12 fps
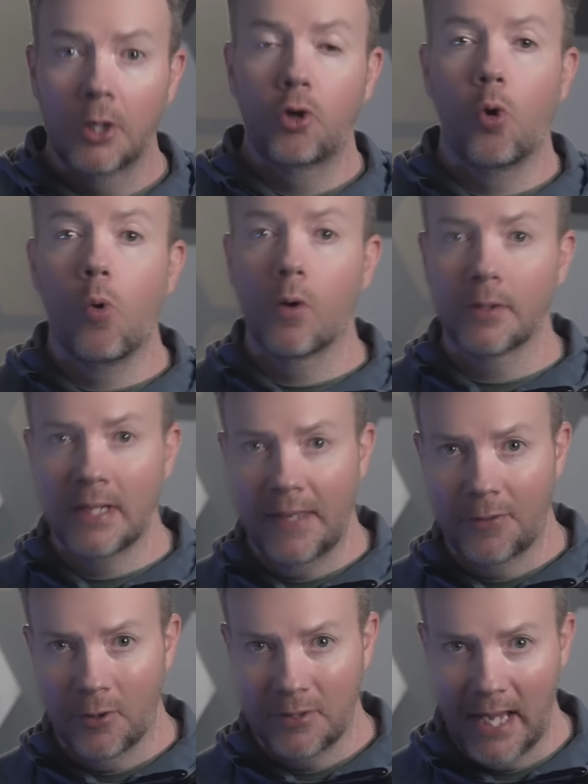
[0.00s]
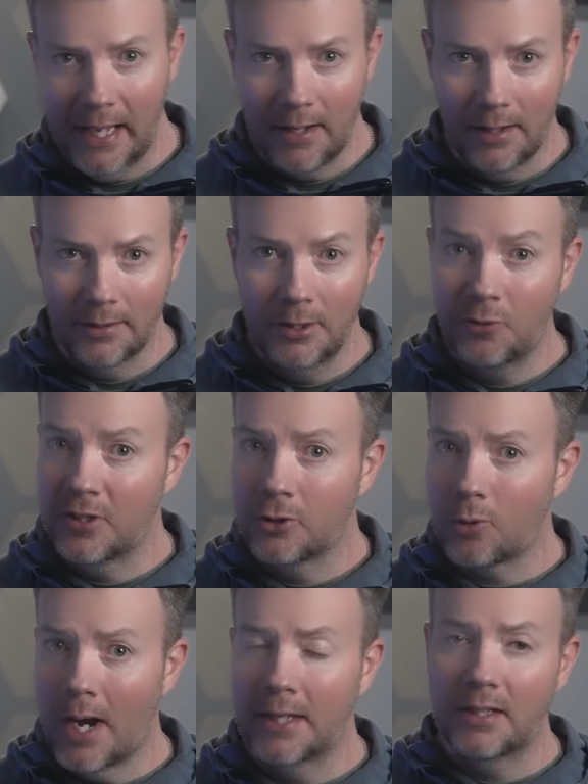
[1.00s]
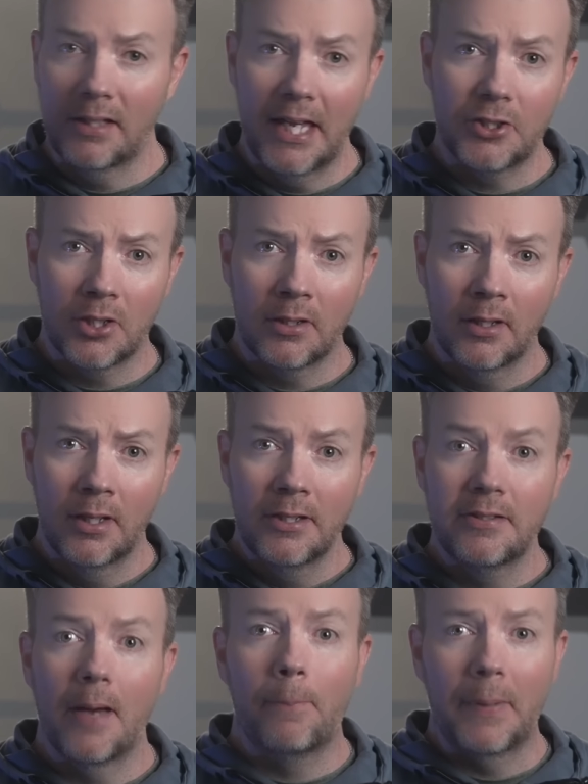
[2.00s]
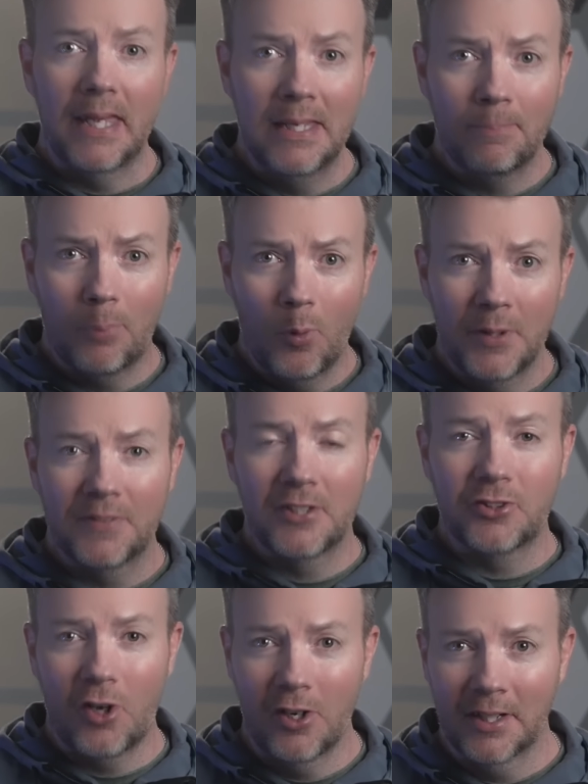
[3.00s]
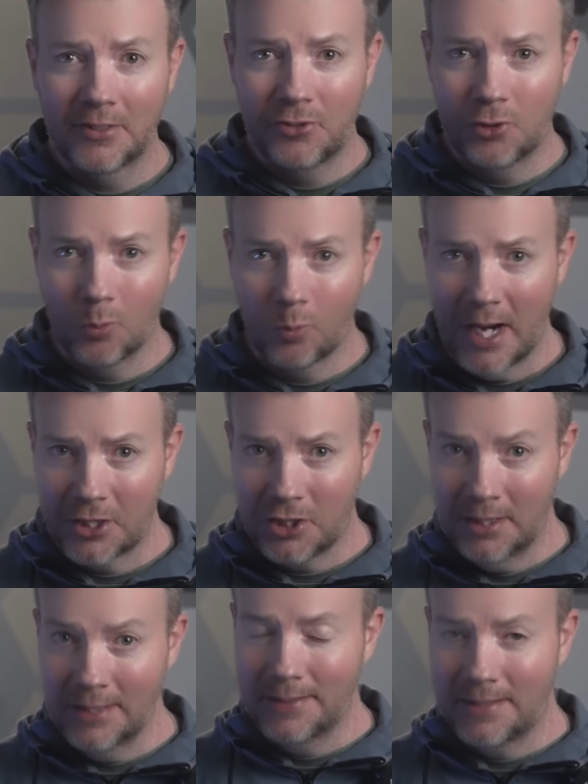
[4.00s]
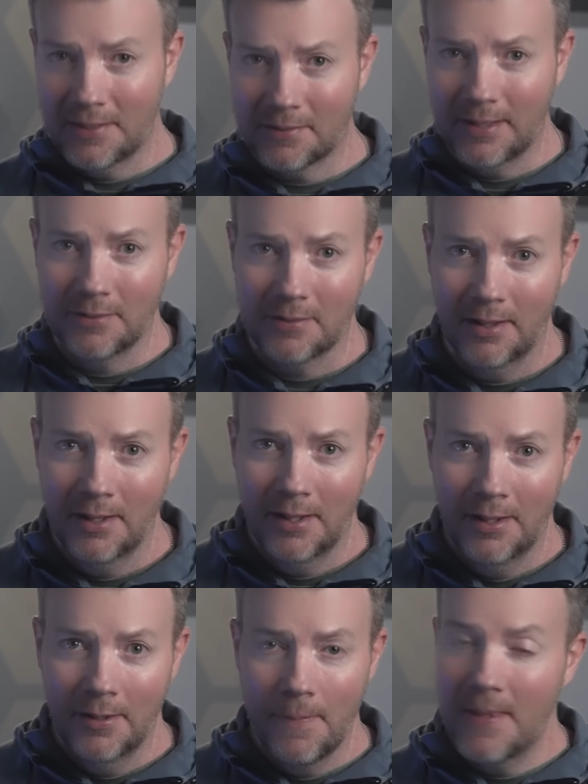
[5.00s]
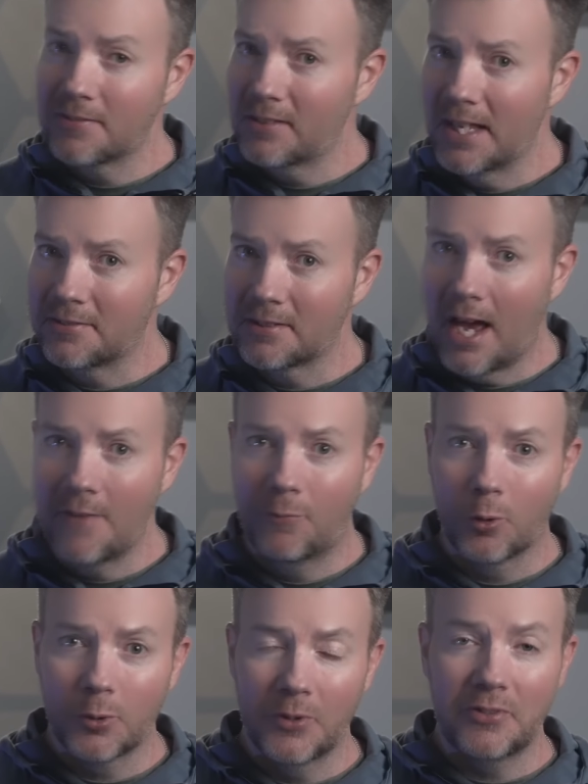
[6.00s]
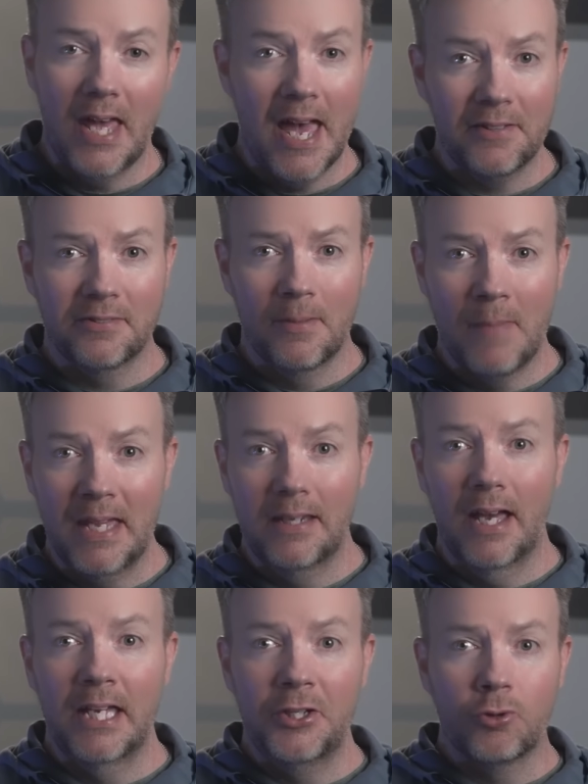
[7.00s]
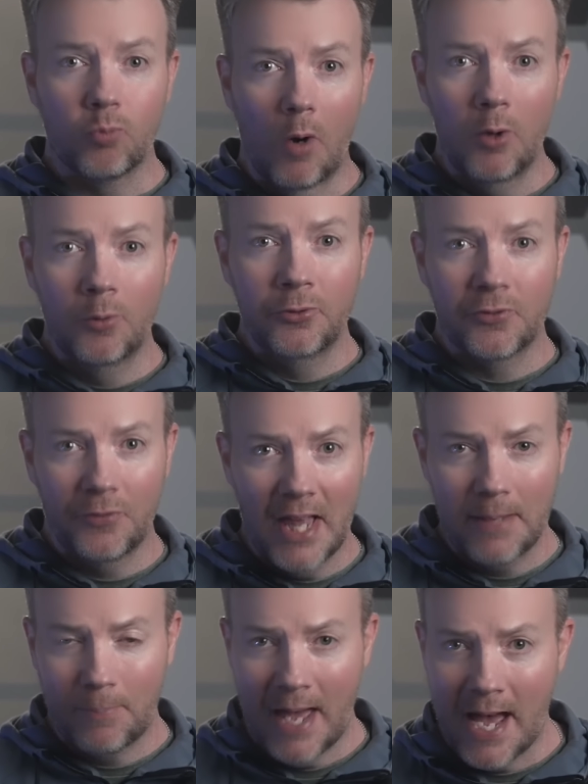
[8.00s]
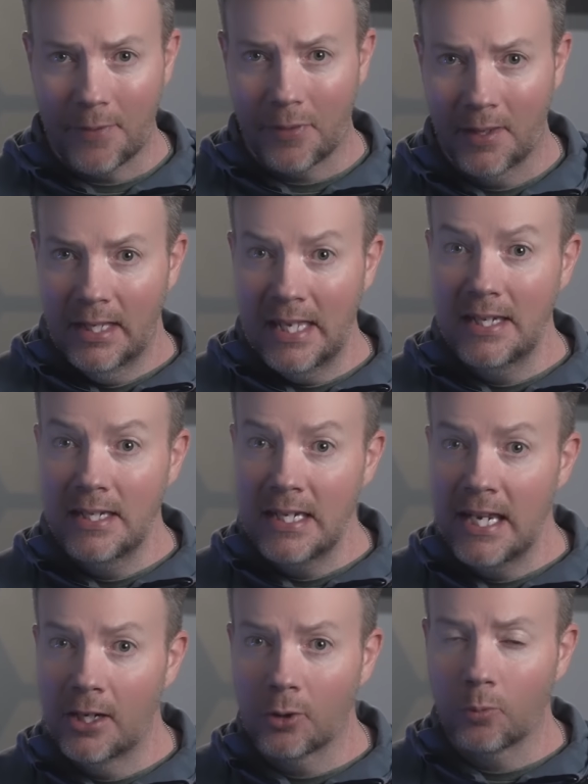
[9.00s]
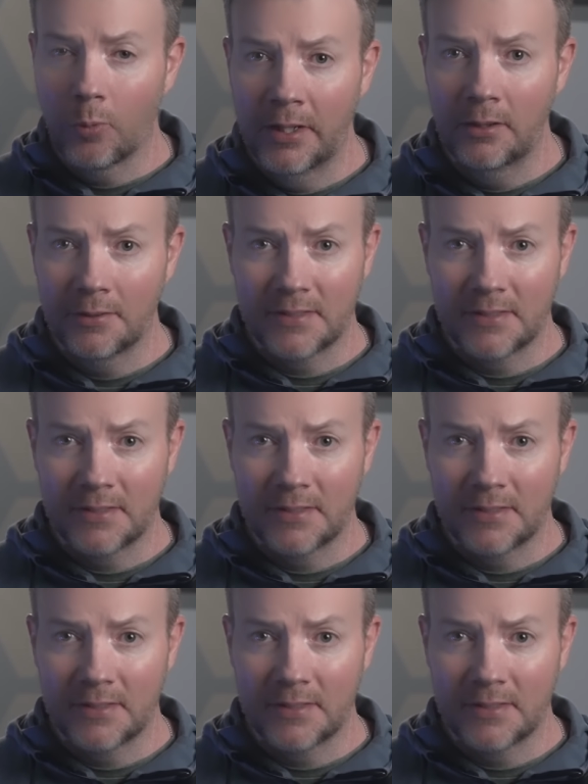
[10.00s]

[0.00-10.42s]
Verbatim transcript: coordinate their data using triangulation to pinpoint the target's direction and distance. This lets Sky Fortress estimate a drone's flight path in near real